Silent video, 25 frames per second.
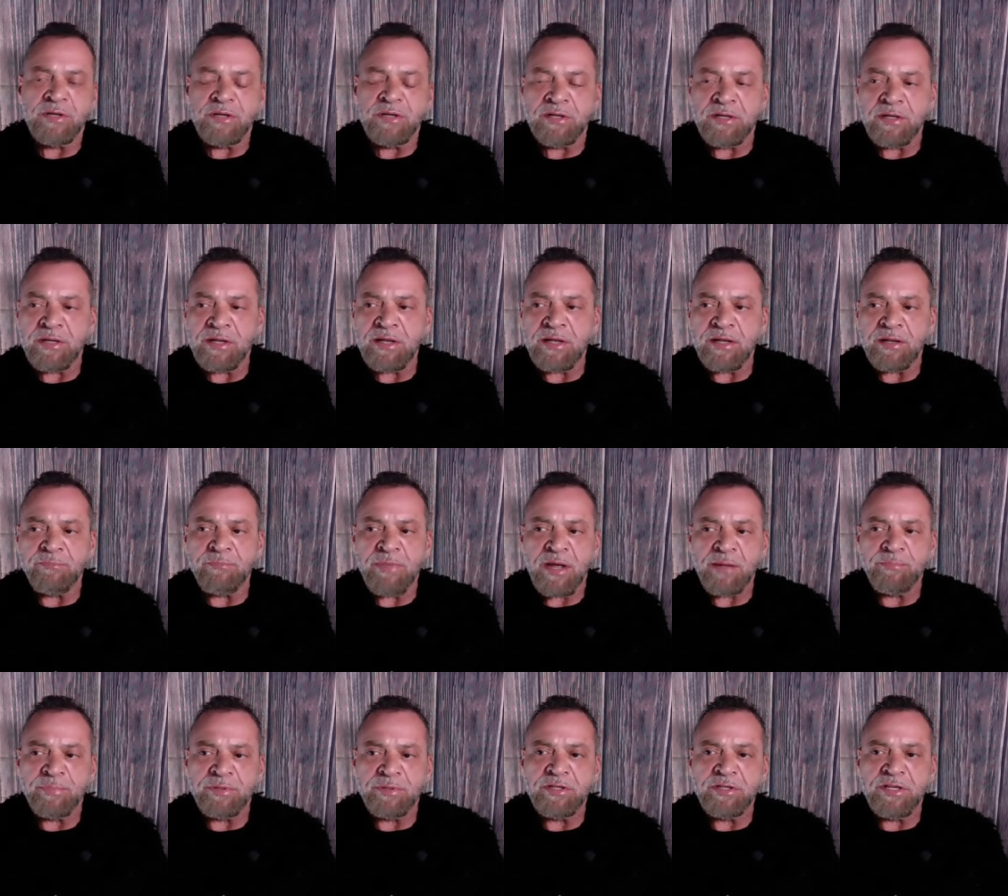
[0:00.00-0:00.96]
And, and my
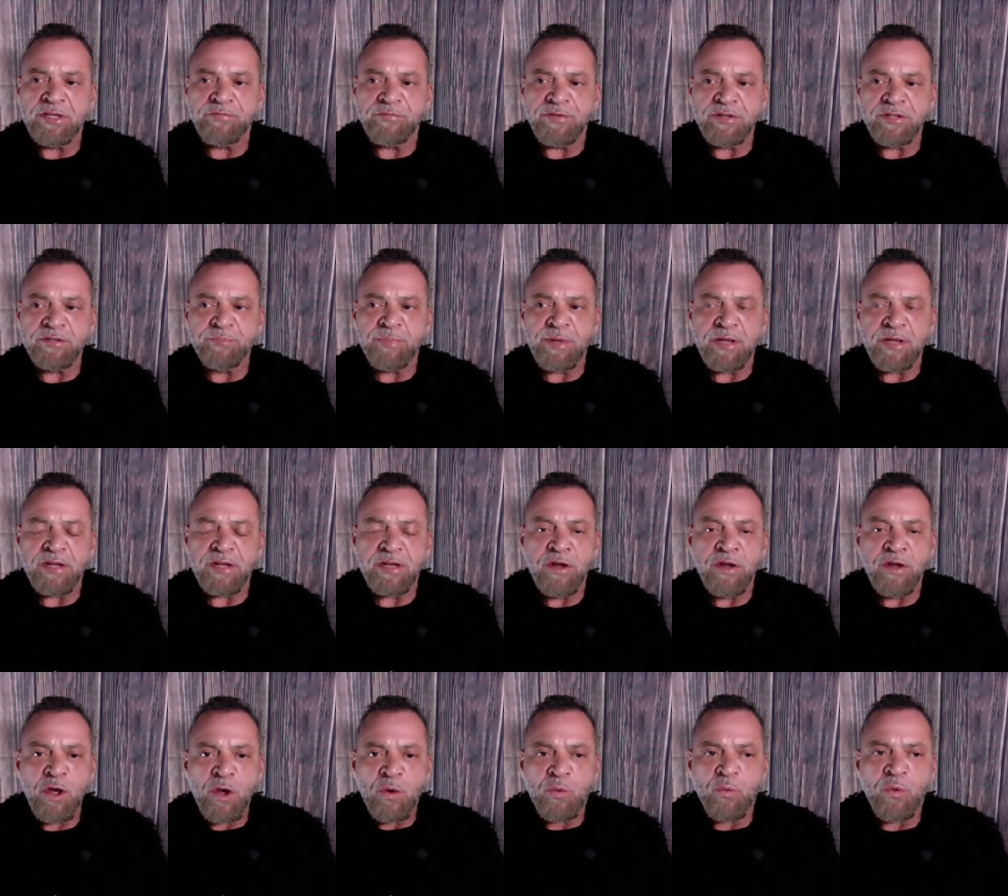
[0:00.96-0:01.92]
belief has been
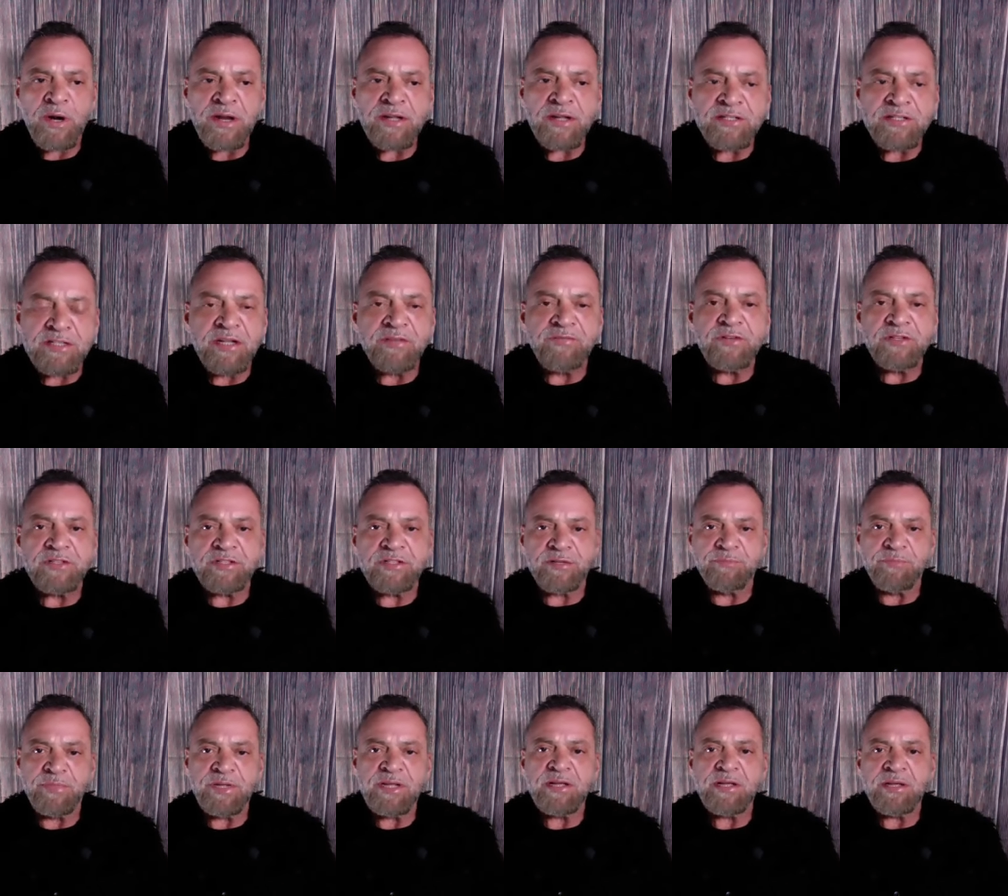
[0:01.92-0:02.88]
what is given to
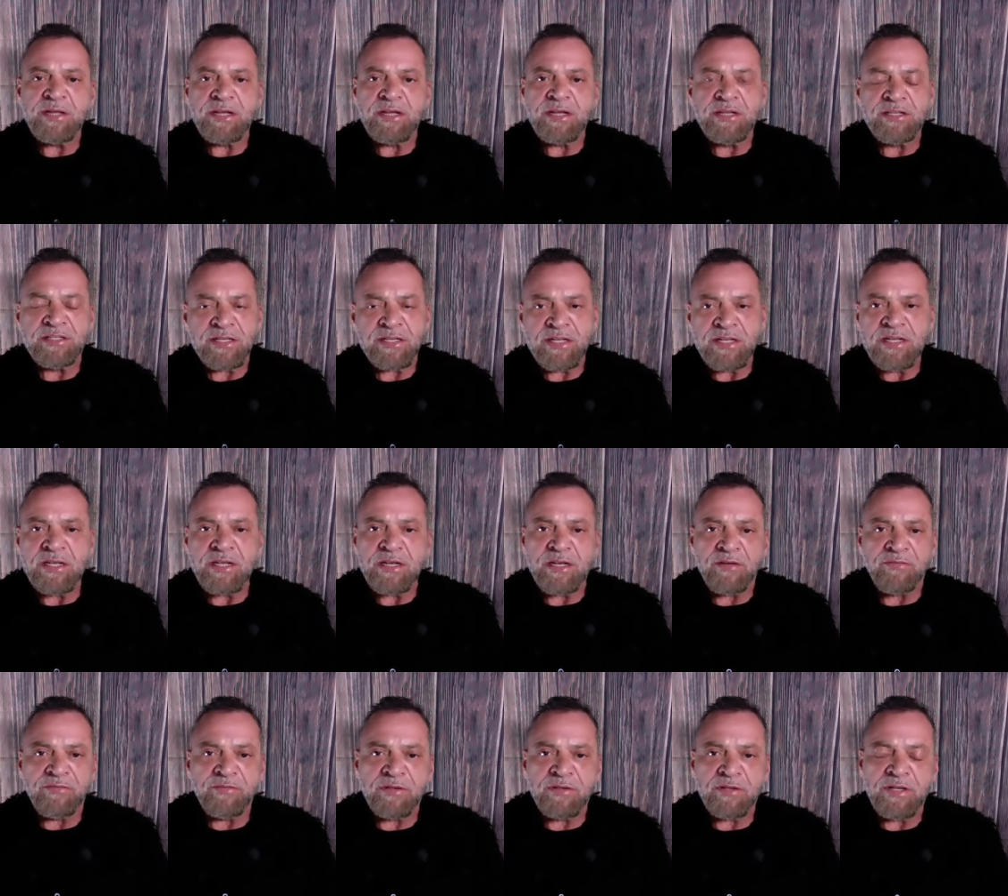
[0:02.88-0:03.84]
me is a
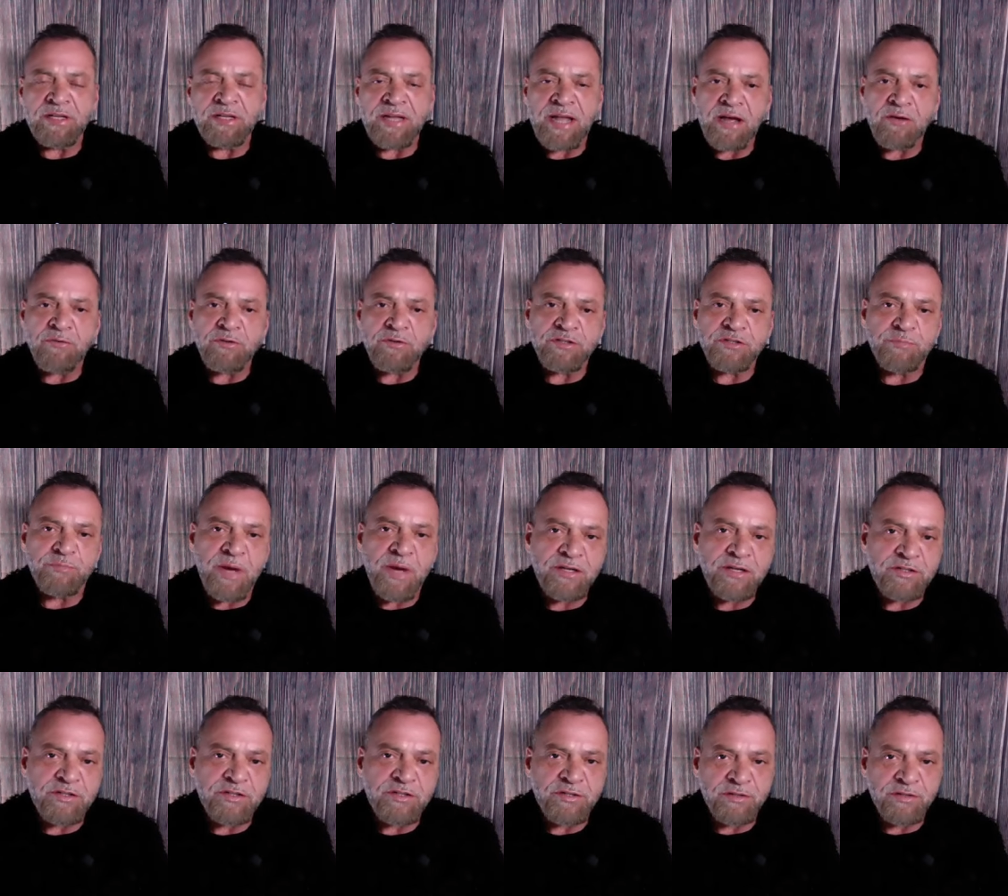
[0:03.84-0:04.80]
gift. And now it's my
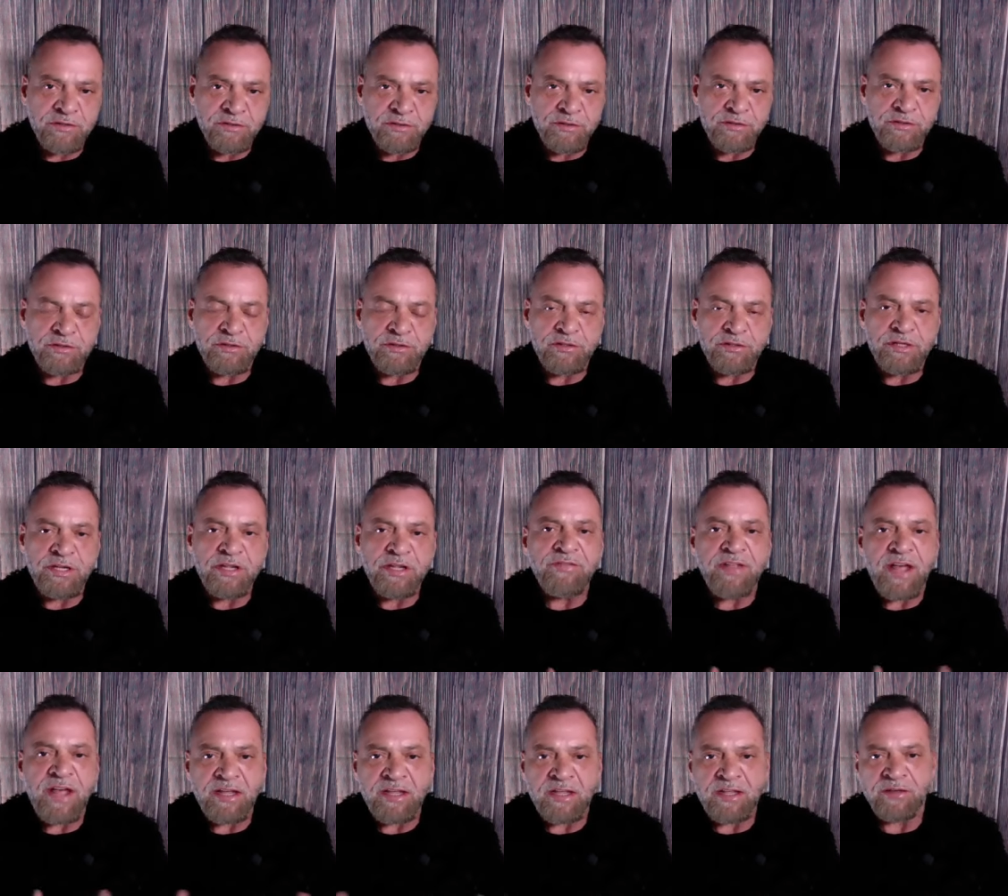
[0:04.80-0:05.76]
turn to give
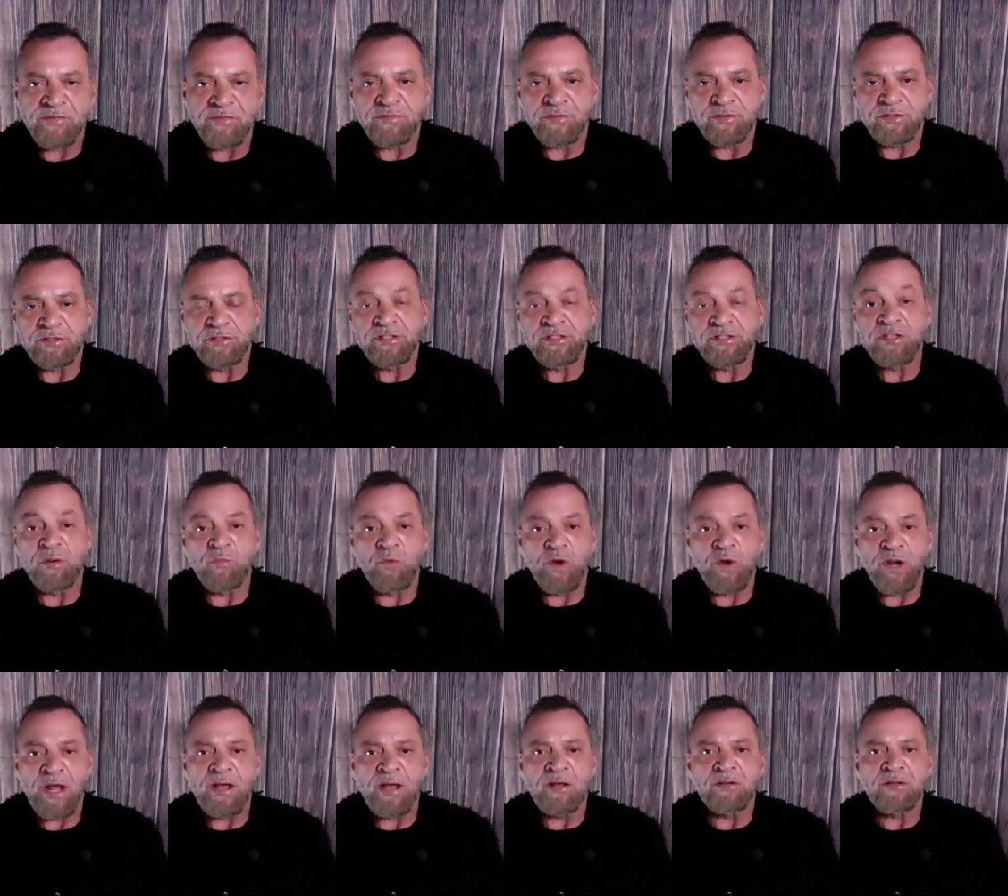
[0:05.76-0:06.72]
that gift to
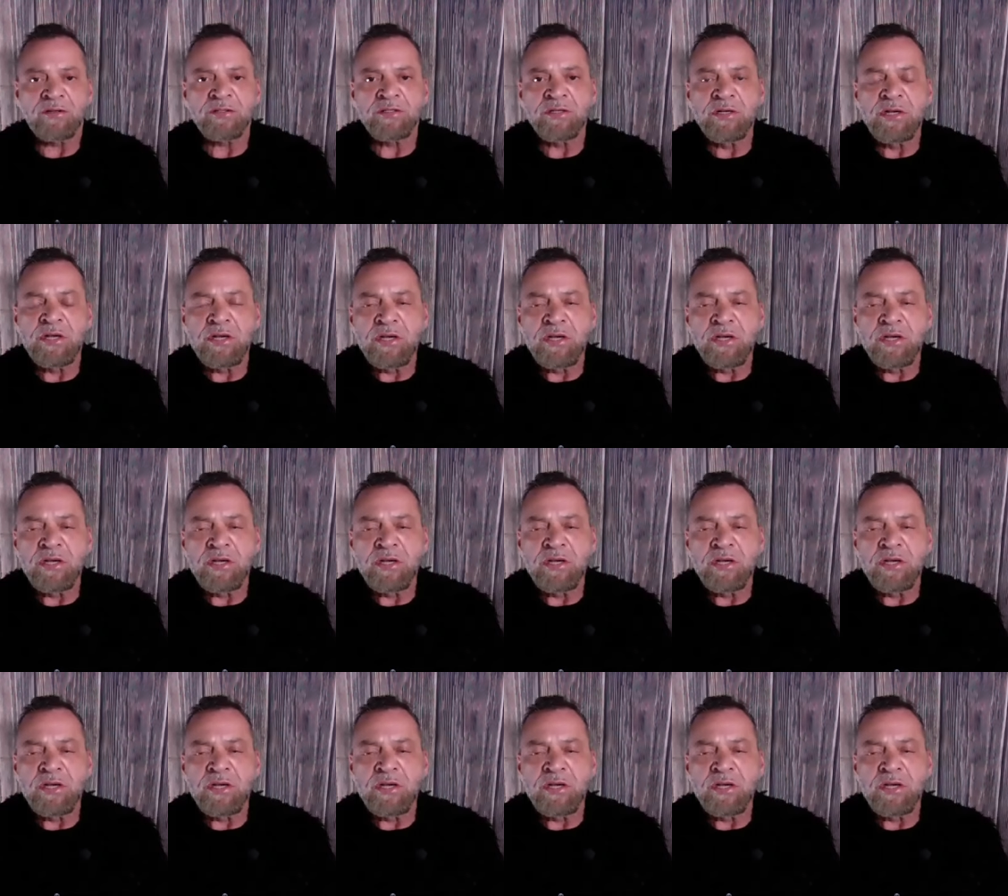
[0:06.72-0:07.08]
someone else.